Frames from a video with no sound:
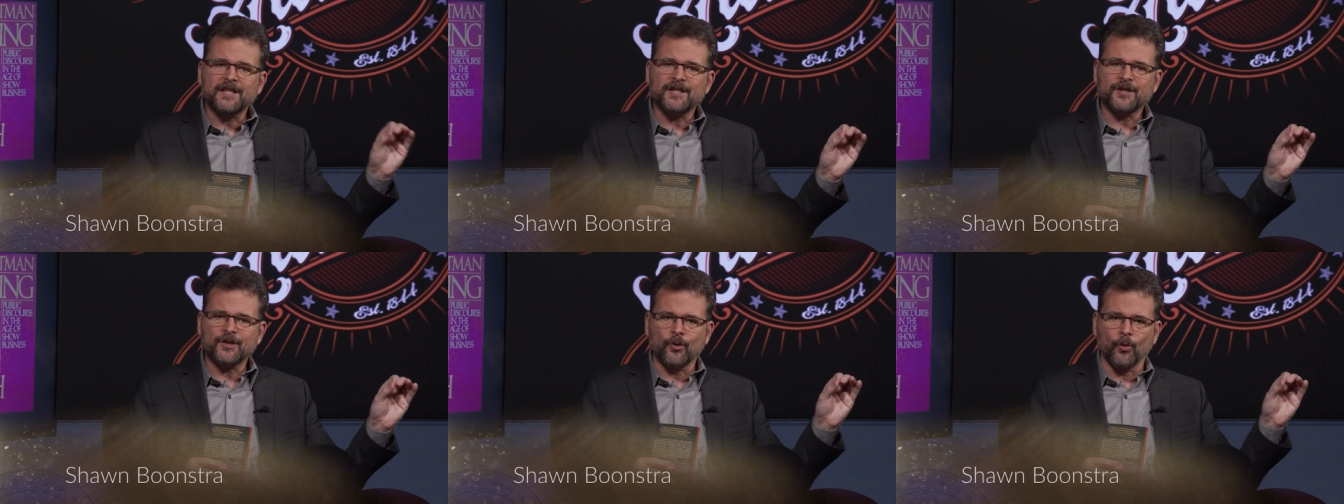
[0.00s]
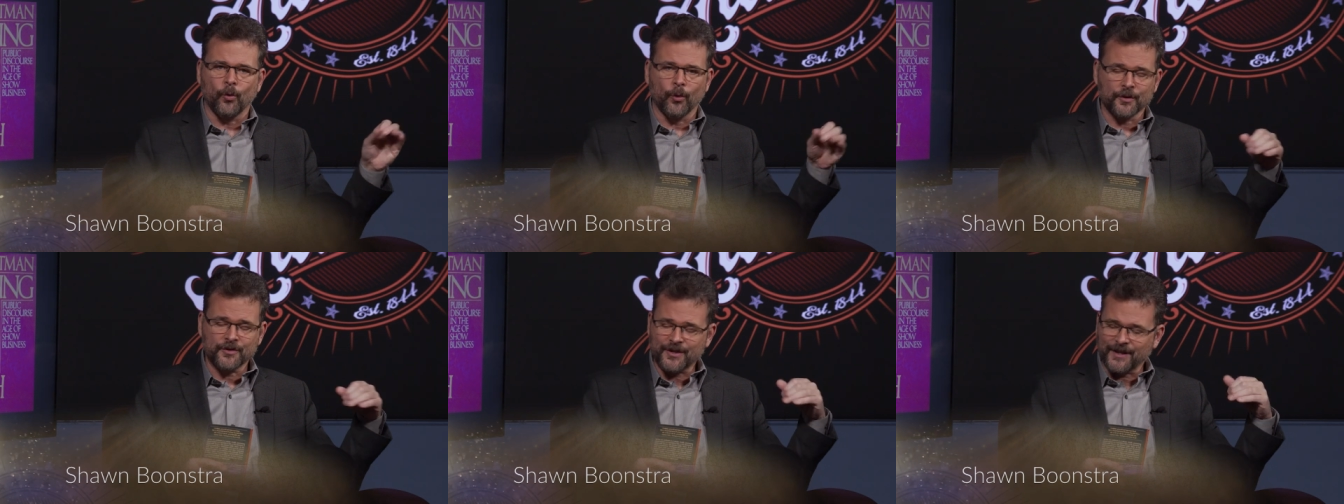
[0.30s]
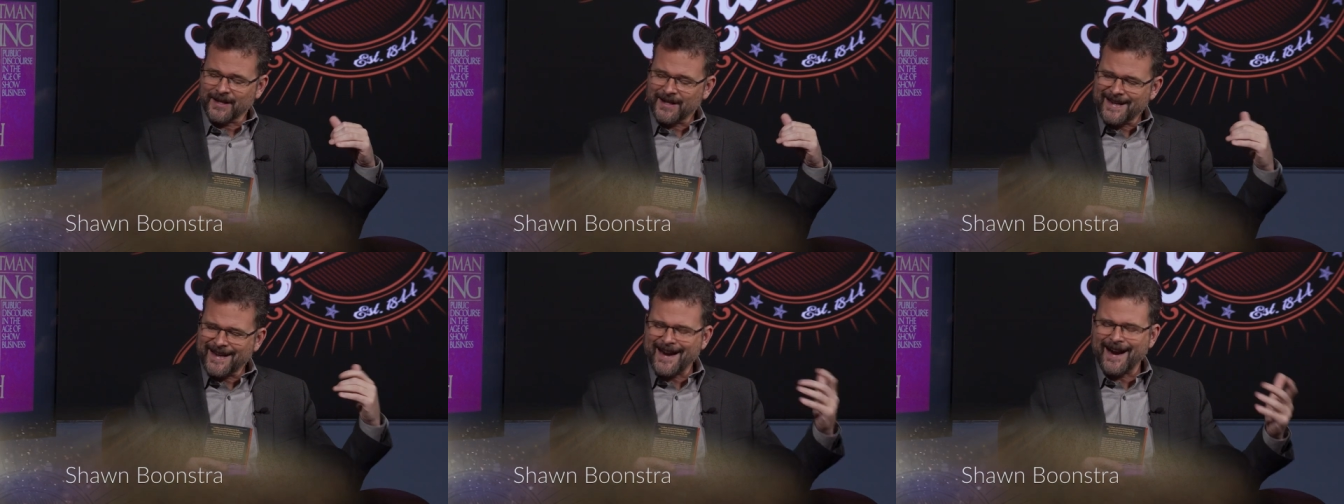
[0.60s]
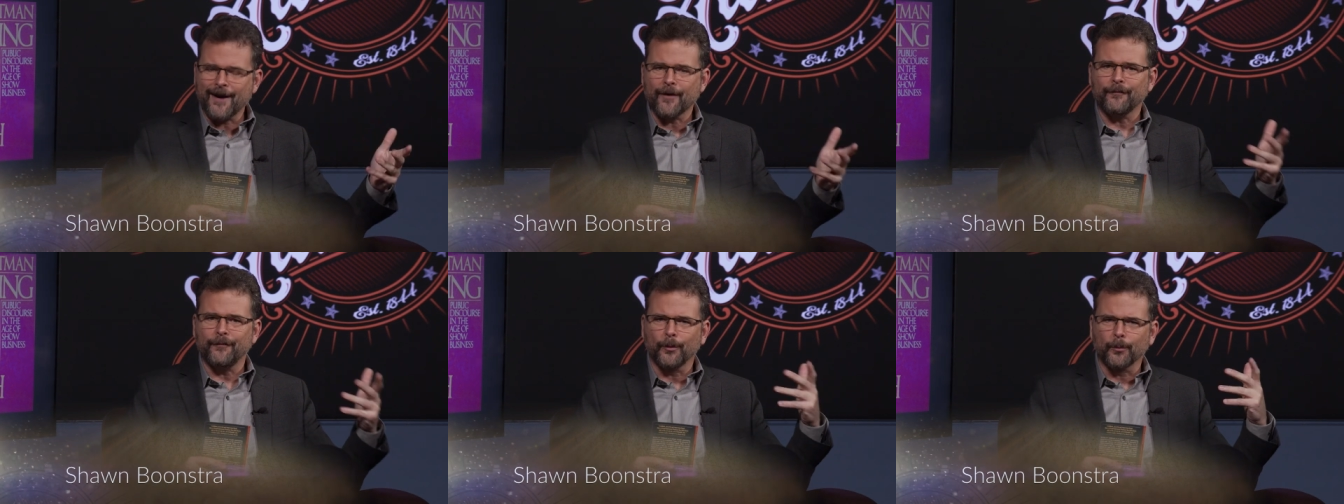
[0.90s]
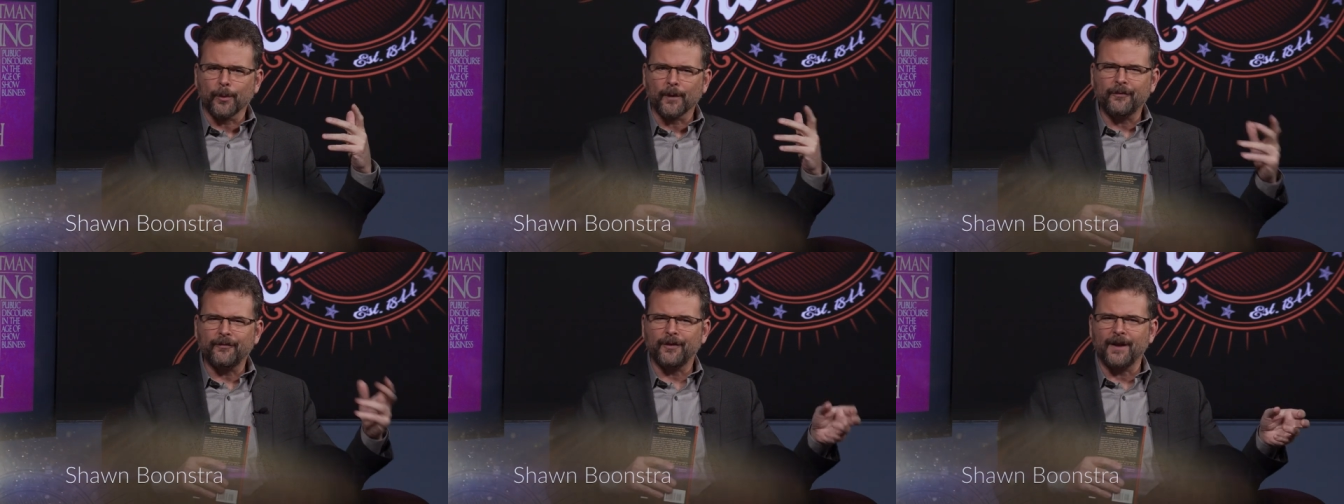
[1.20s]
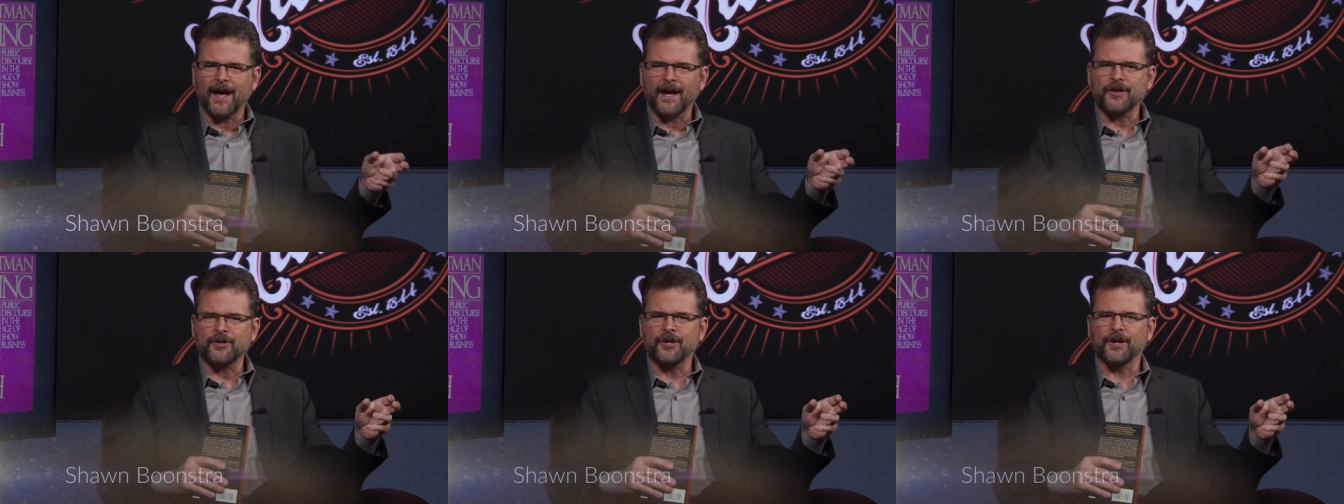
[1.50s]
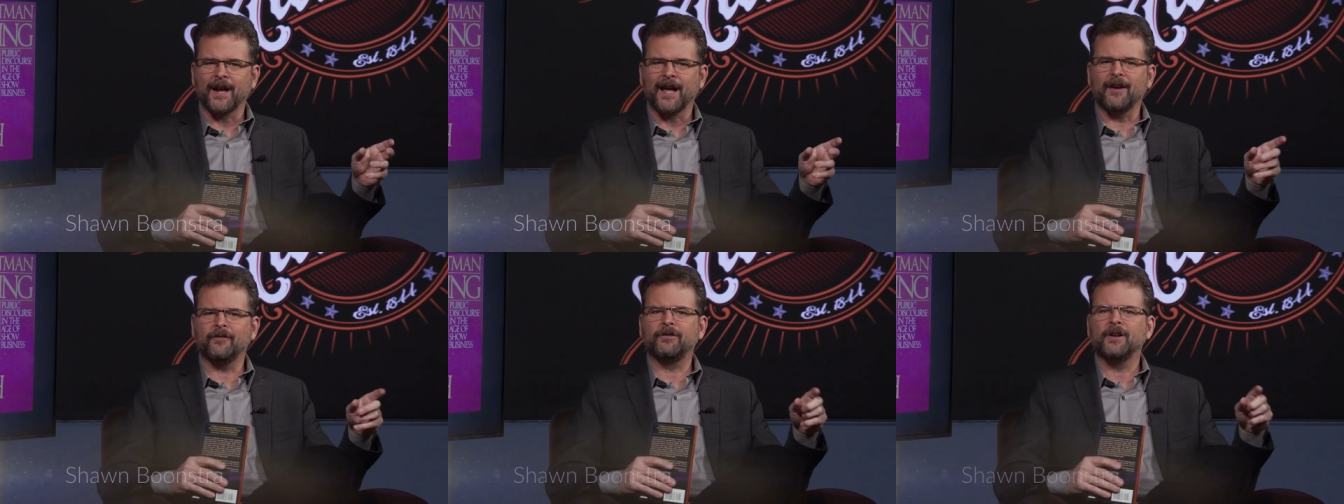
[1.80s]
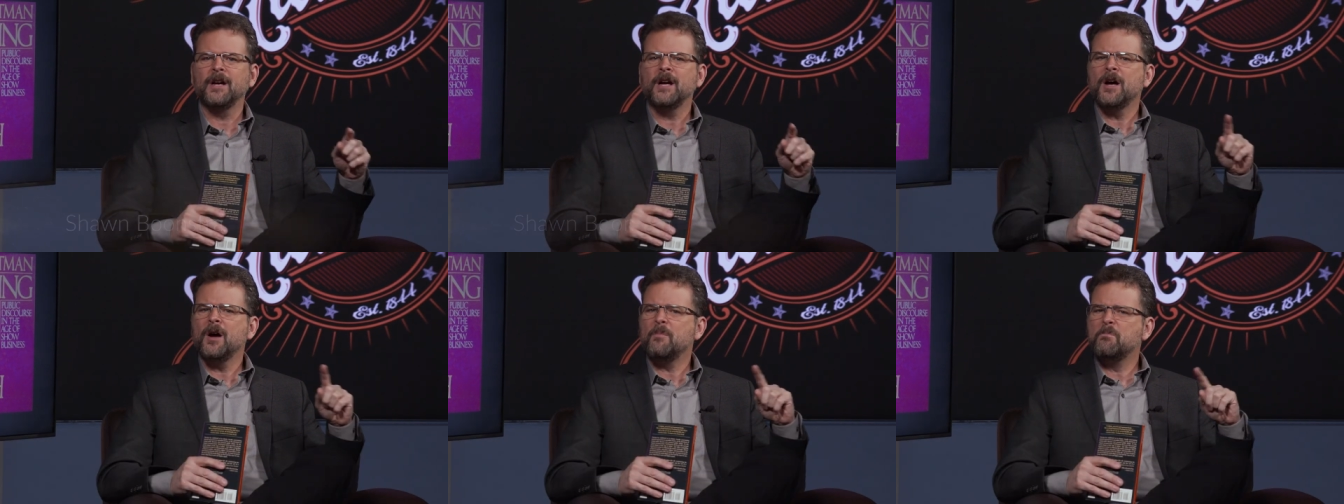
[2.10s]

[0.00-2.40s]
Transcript: discourse and careful reflection have